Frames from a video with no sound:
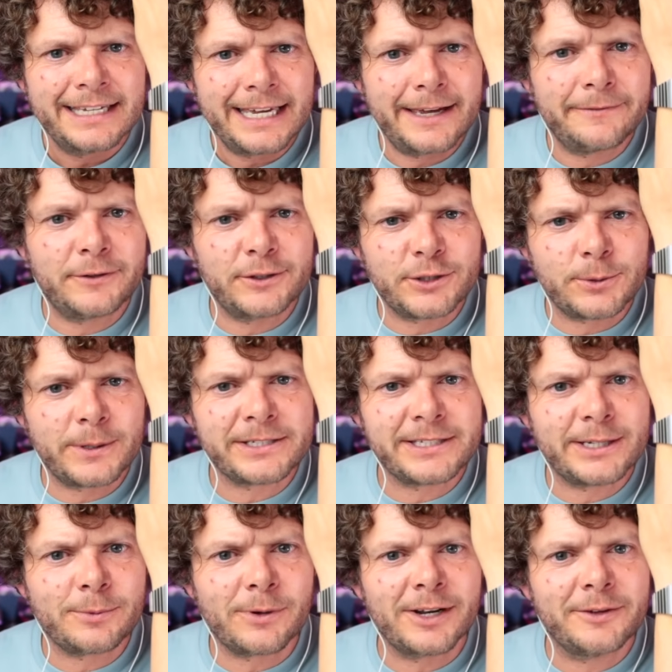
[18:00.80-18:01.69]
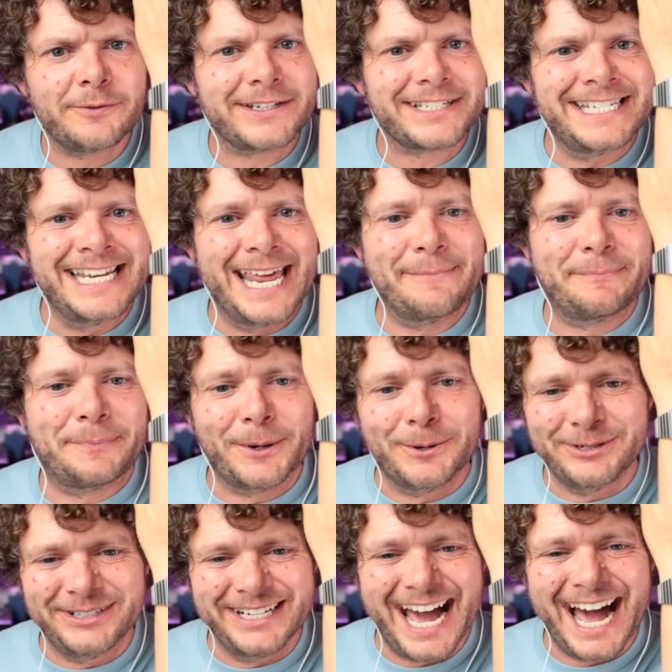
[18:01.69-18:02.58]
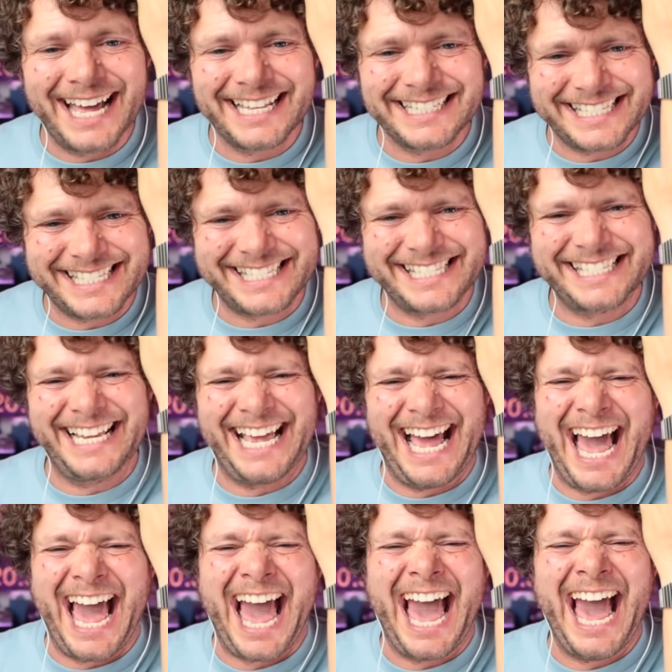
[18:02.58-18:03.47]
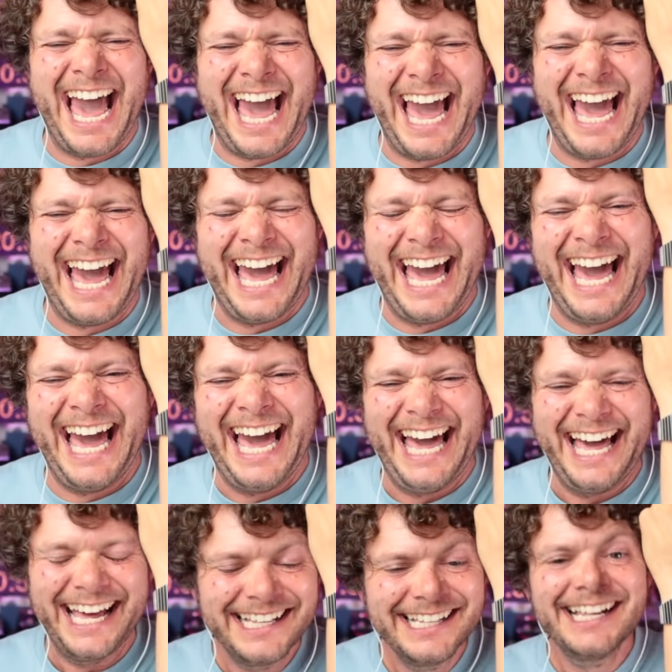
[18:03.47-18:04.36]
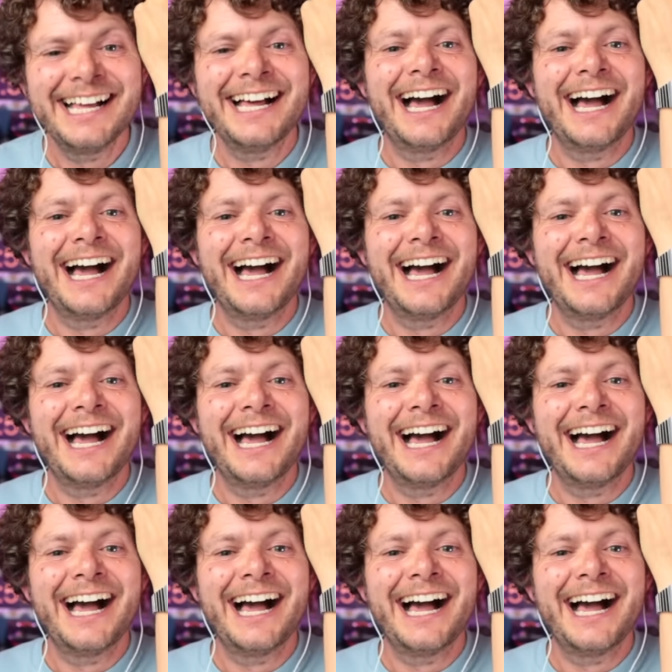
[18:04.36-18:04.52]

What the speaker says: if you twisted one of his nipple nuts. I